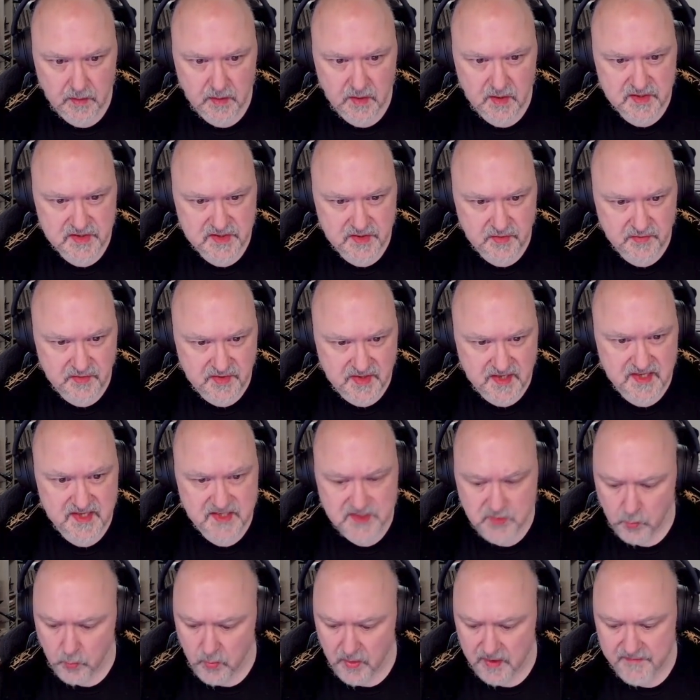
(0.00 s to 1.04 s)
So these
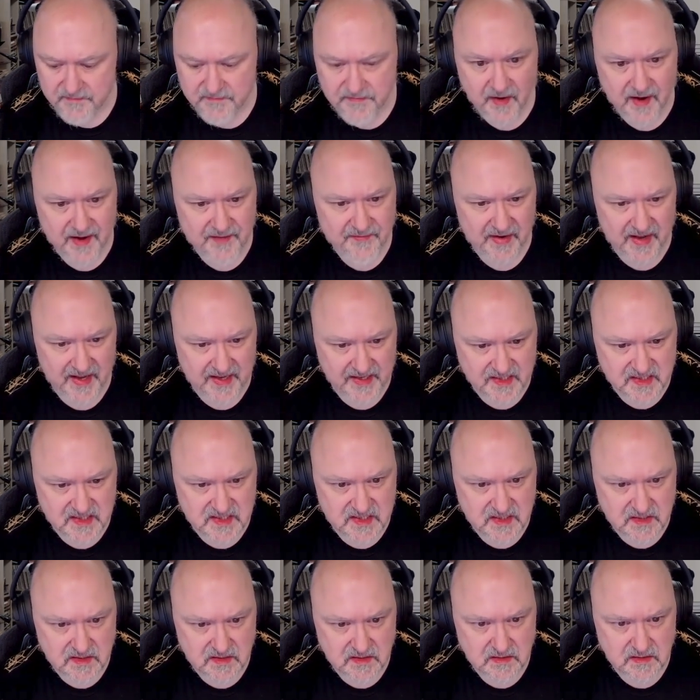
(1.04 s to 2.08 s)
are 1, 5,
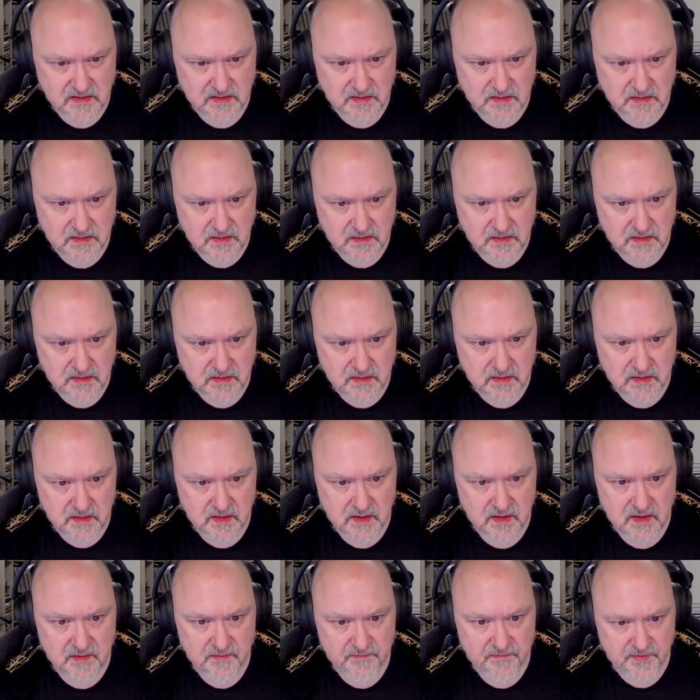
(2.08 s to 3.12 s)
8
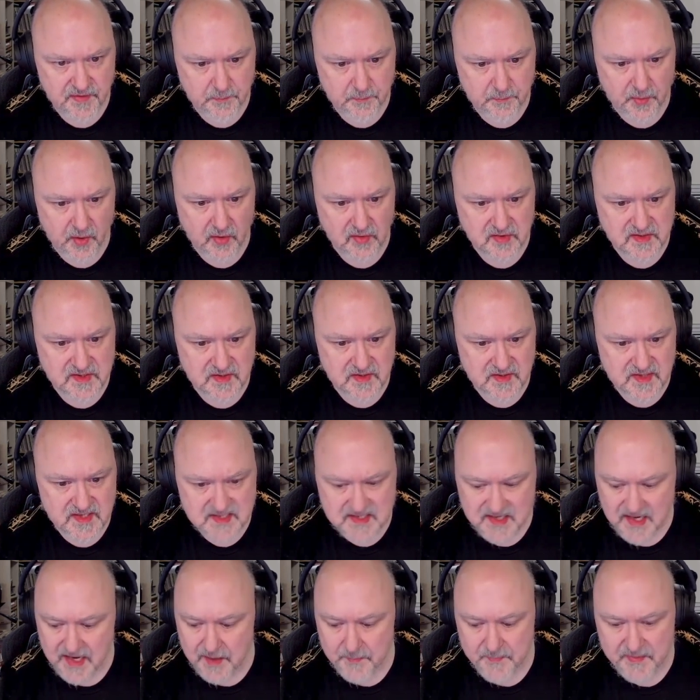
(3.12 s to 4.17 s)
for the box. So this
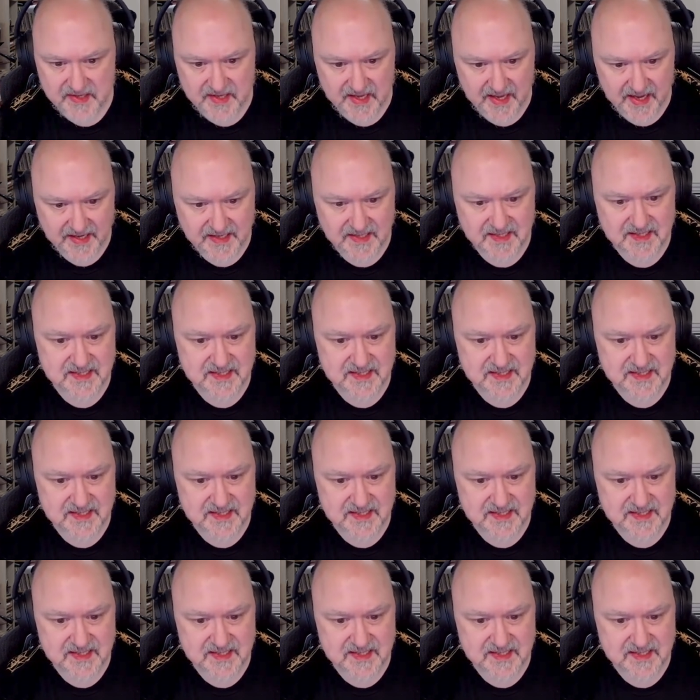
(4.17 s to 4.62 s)
can't be the 8.